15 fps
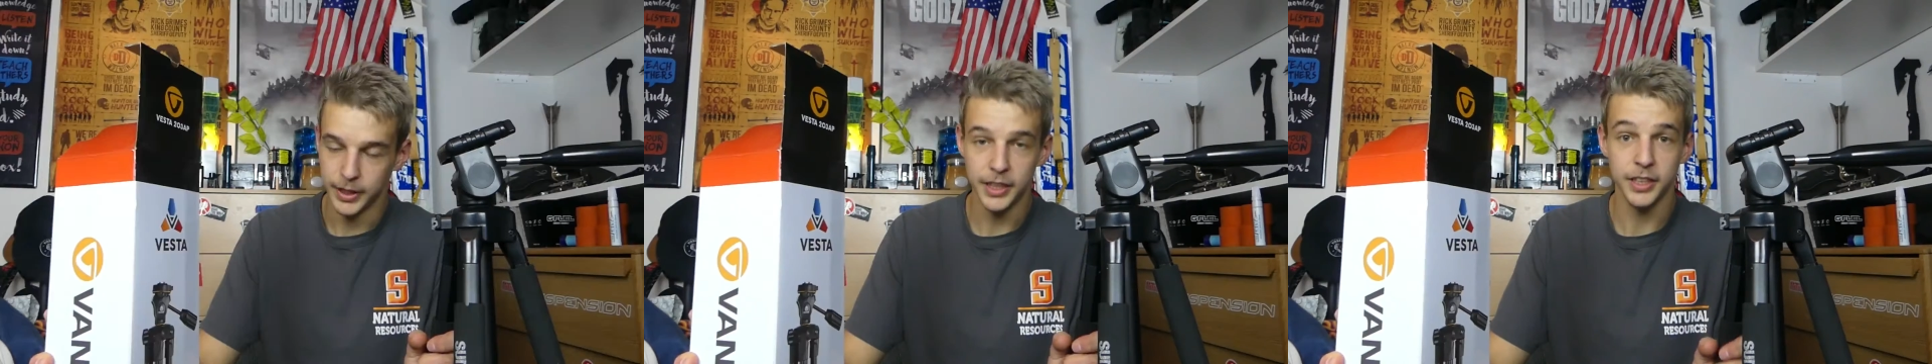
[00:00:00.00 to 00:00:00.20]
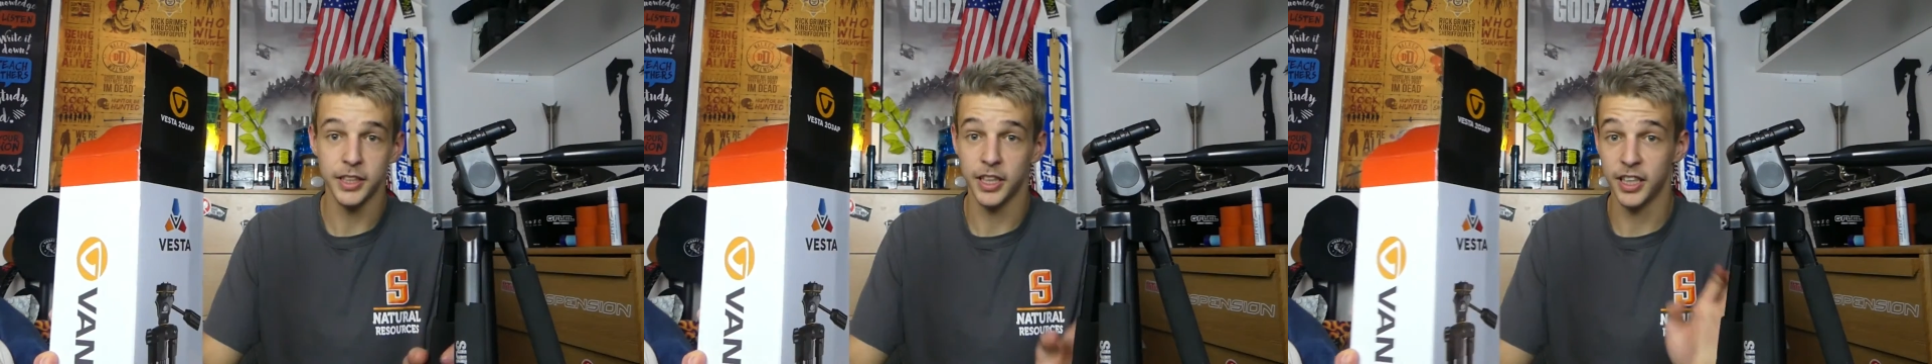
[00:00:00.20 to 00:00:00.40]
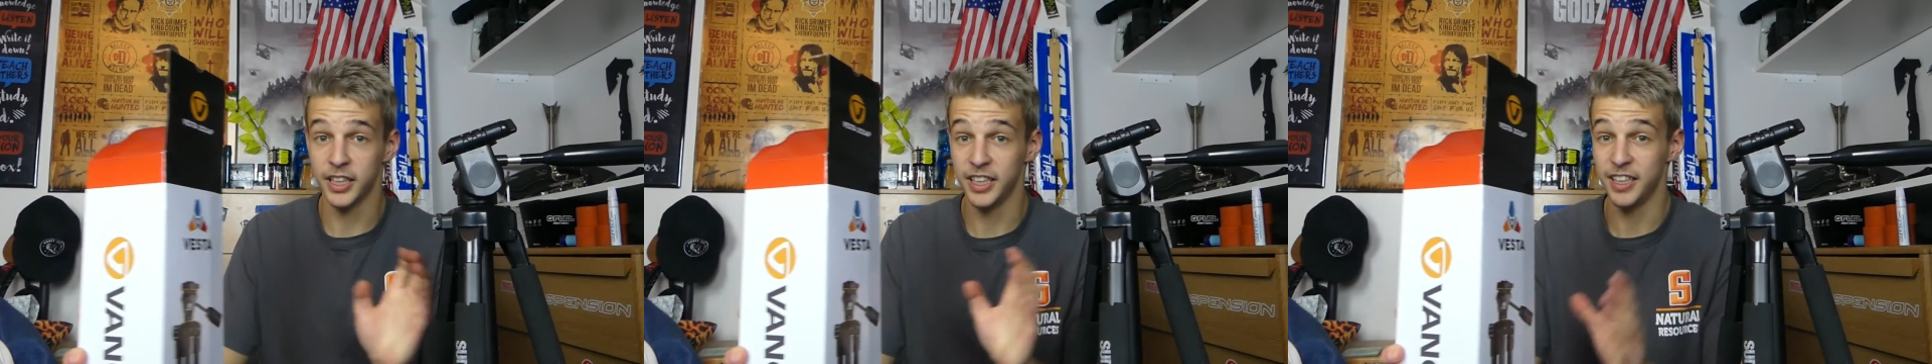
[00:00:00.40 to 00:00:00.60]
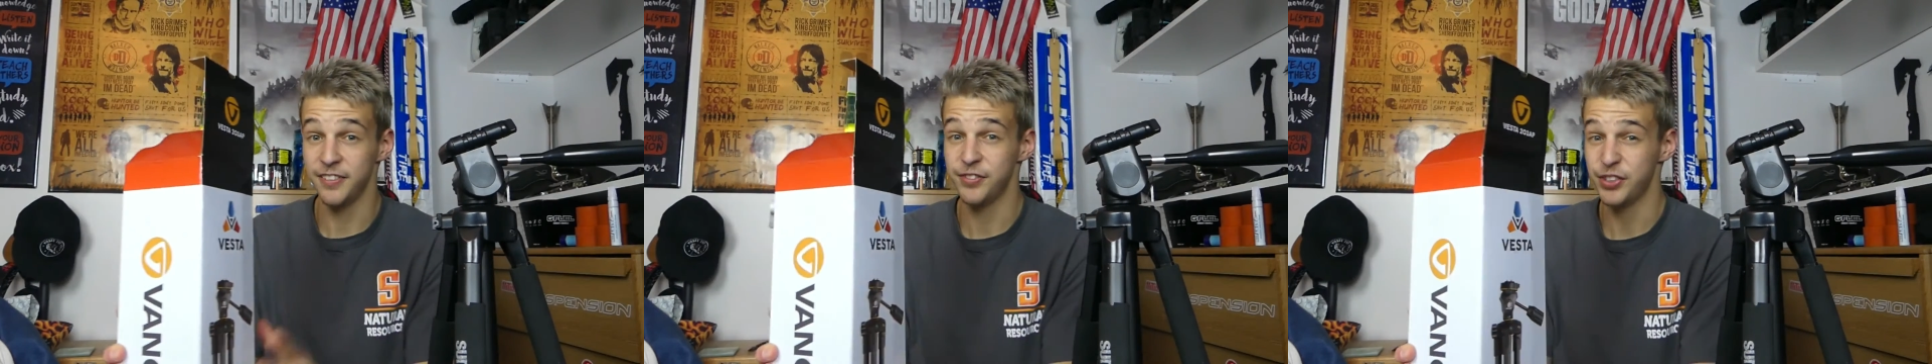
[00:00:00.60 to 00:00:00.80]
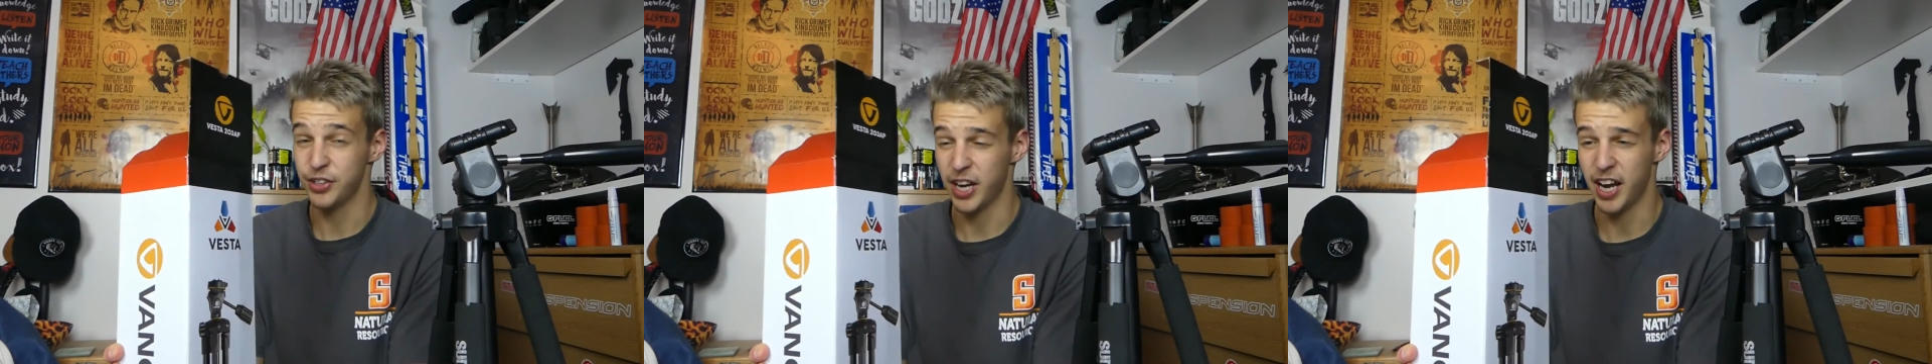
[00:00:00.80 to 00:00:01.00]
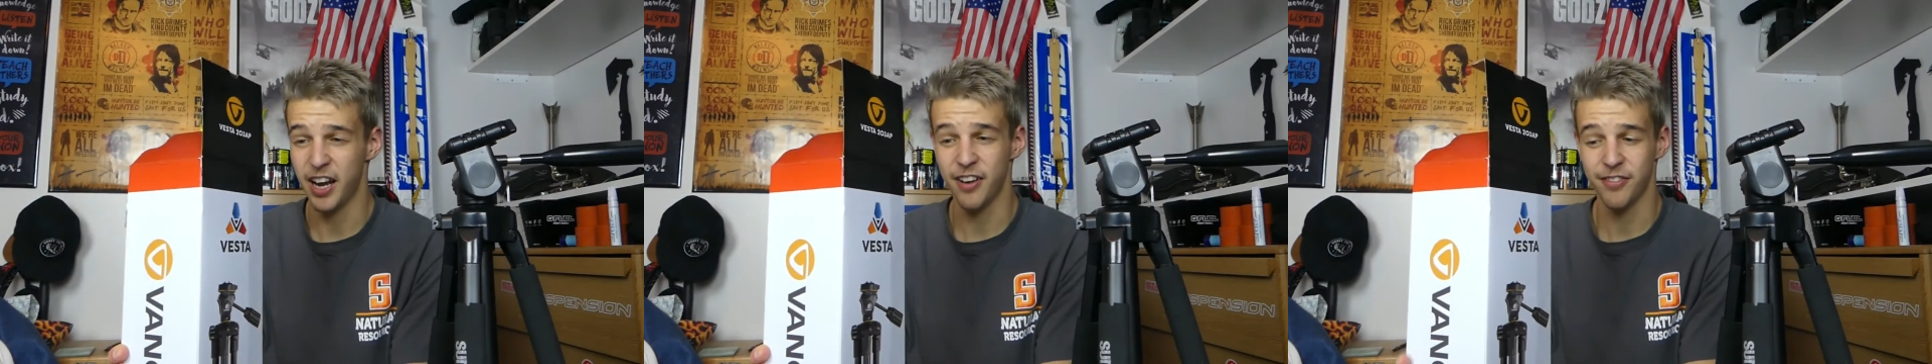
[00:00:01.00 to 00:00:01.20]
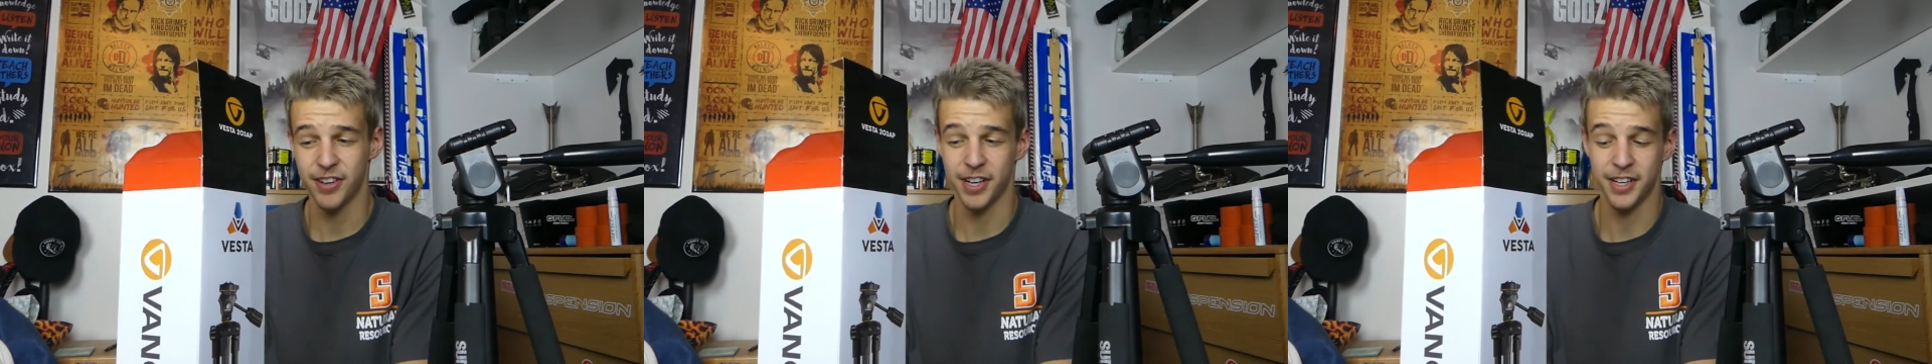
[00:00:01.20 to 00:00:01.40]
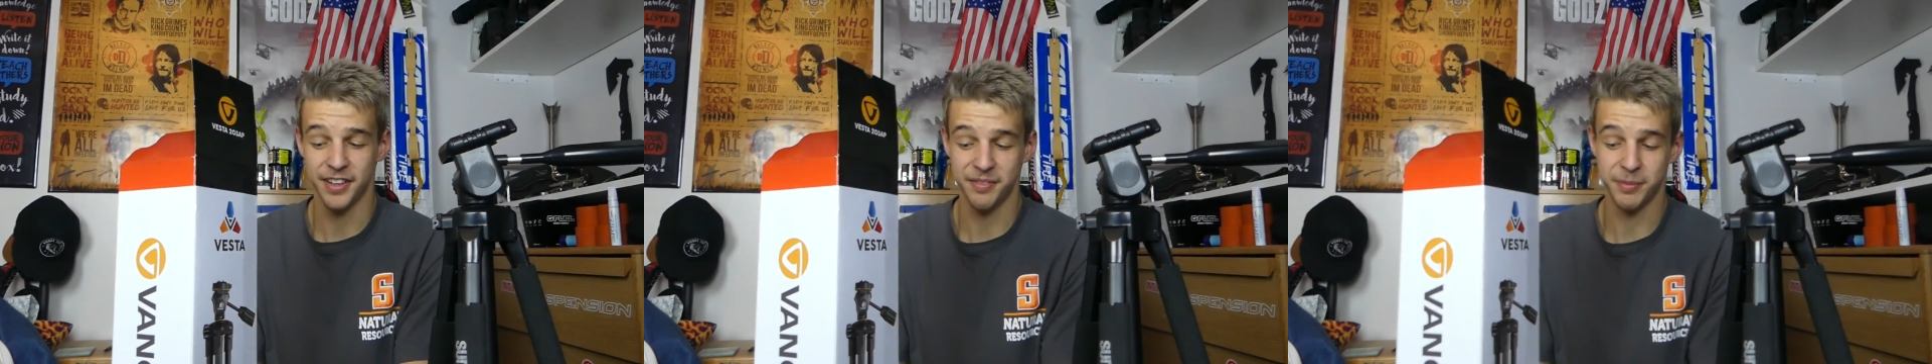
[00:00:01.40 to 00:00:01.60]
In the end, if you have
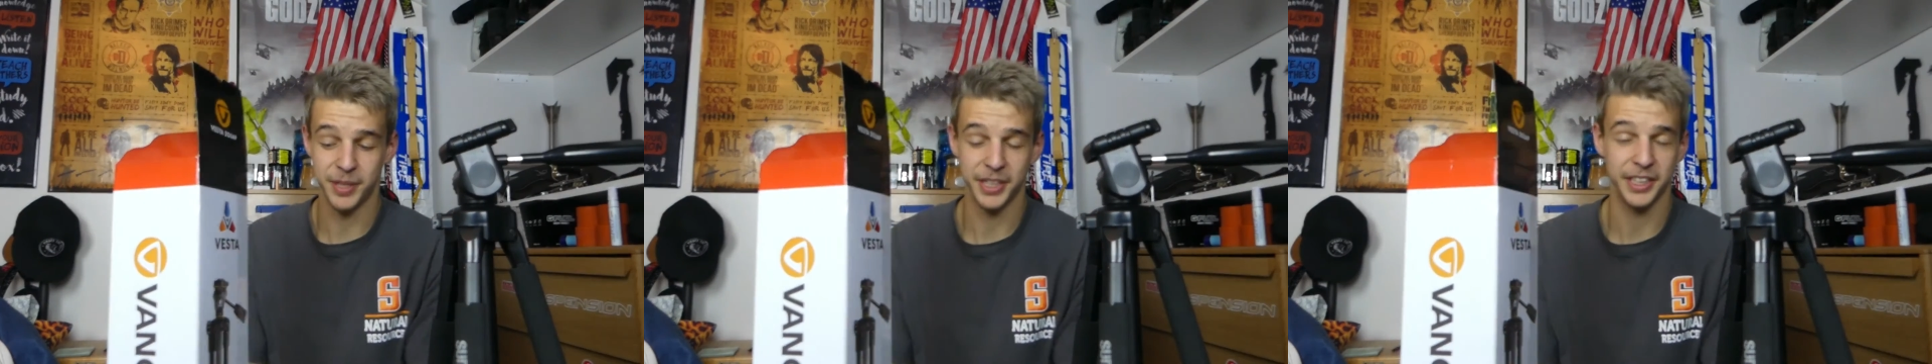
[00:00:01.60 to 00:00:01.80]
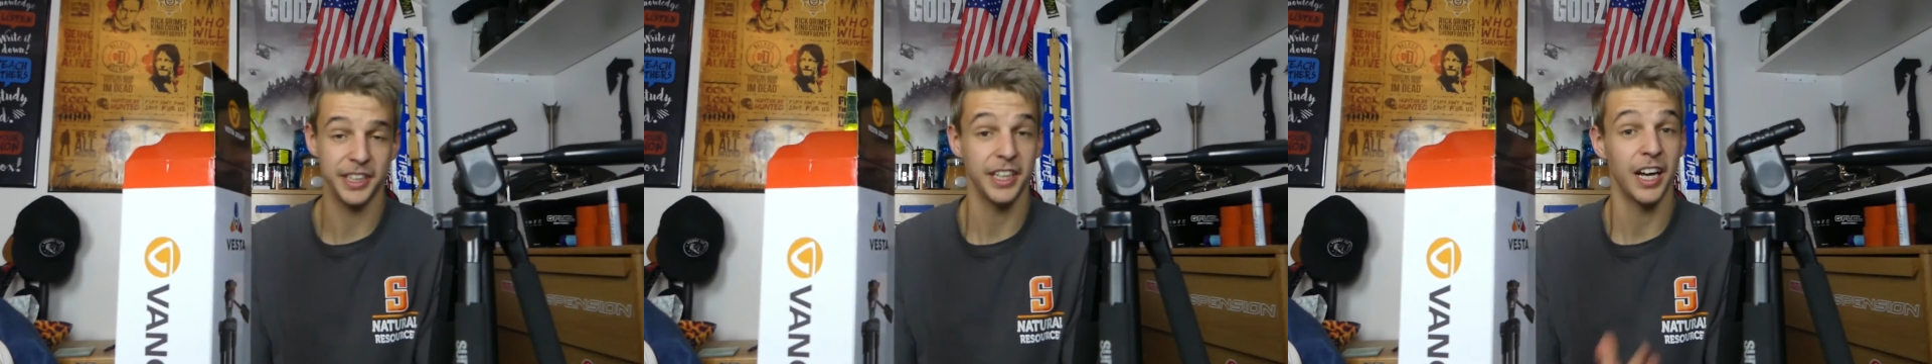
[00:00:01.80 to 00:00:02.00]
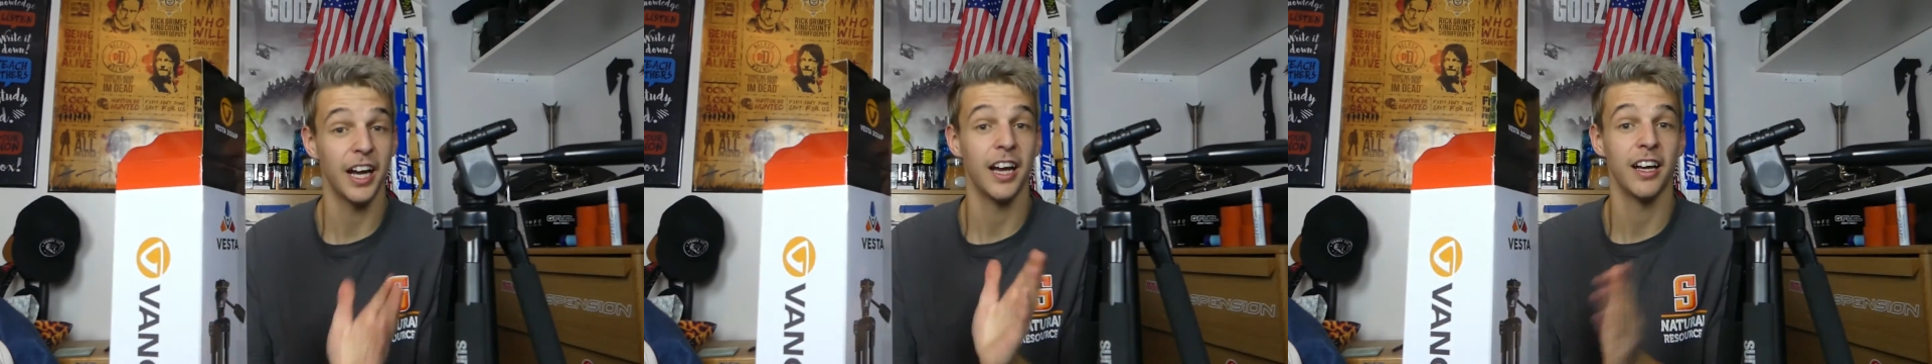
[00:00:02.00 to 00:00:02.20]
enough money,